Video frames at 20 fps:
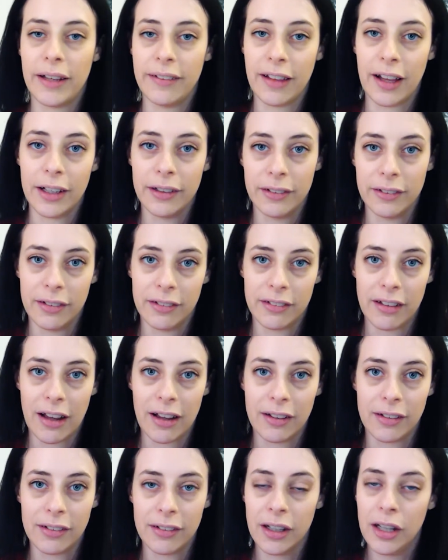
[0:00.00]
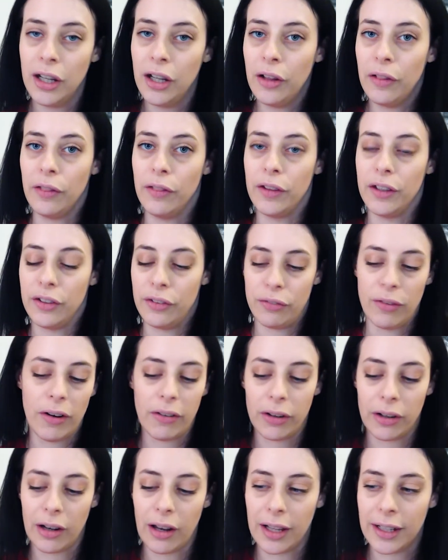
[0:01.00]
that I understand that it's very
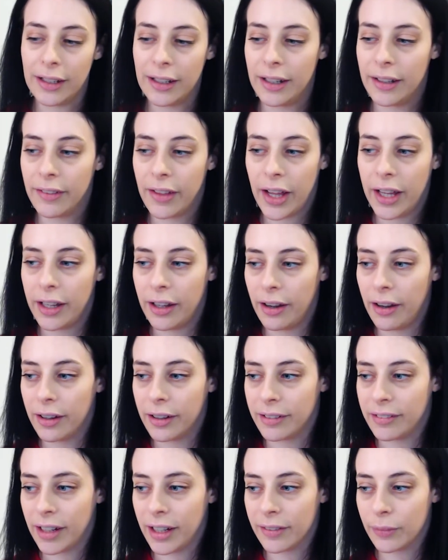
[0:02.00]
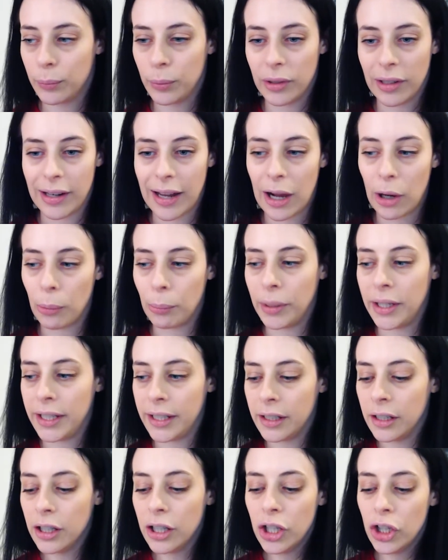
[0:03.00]
unlikely that AA Architects would allow
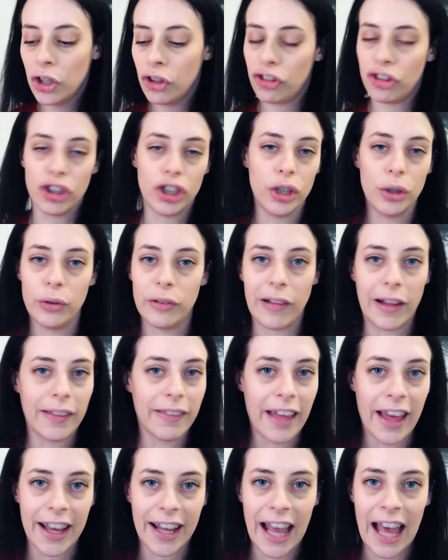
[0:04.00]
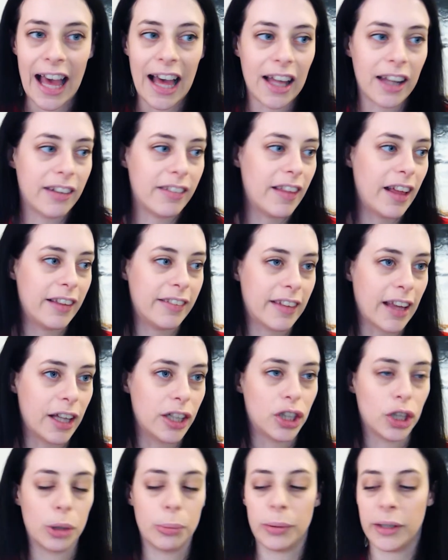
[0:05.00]
me to use like their CAD, their
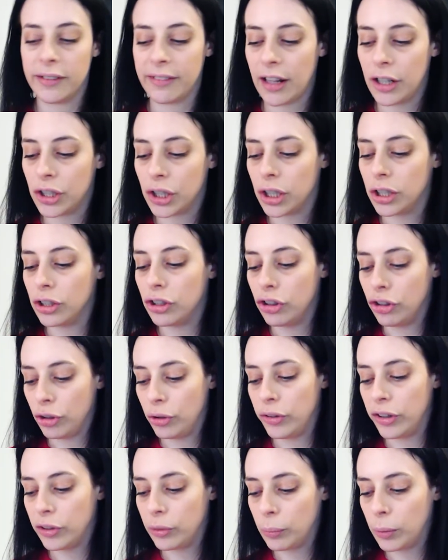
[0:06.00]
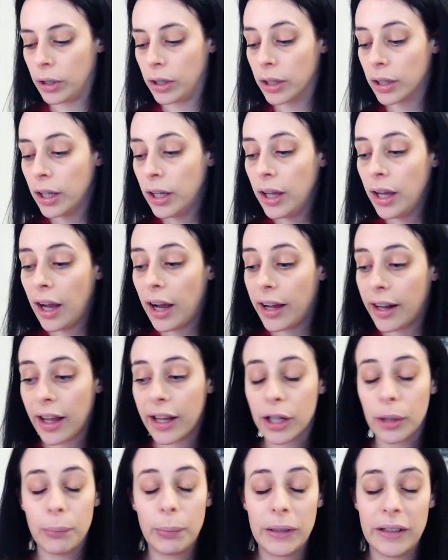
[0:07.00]
SketchUp, etc. to do this work. And I
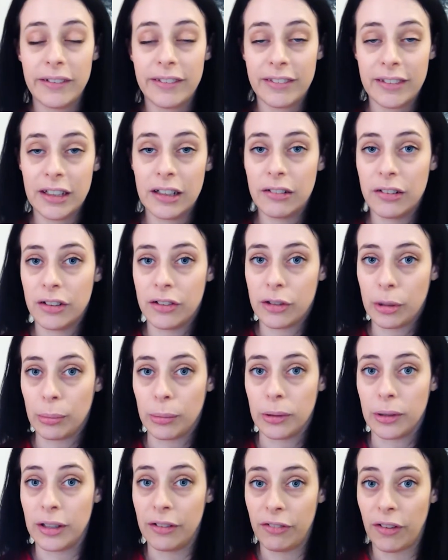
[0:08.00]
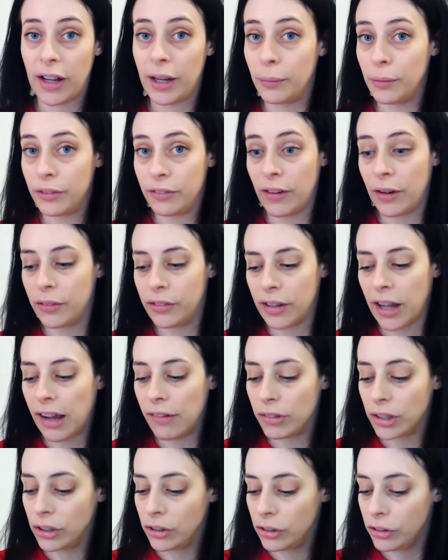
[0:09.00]
could be in serious trouble if I was found to
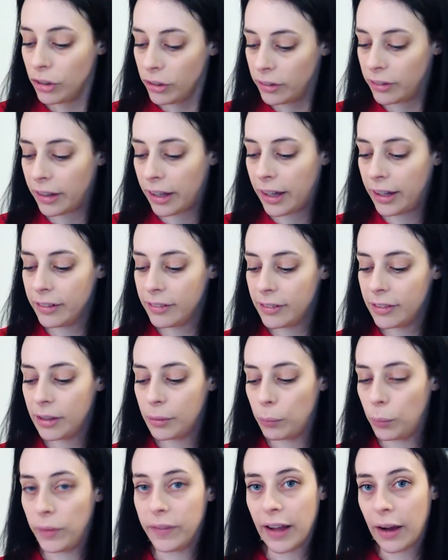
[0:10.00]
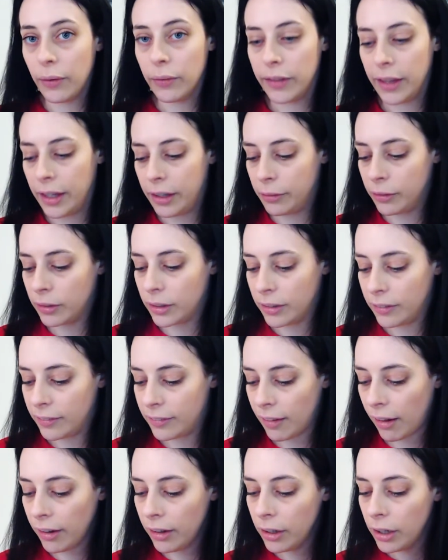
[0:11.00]
having done that without their
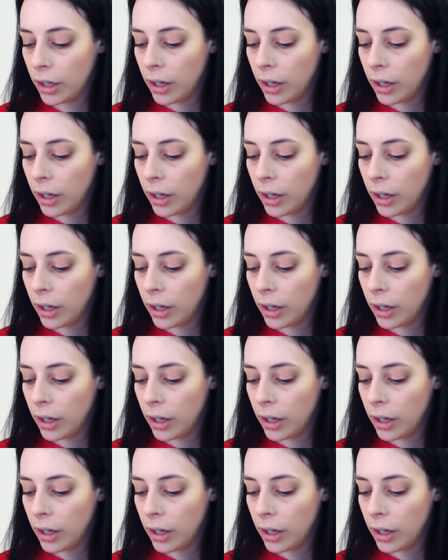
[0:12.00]
consent.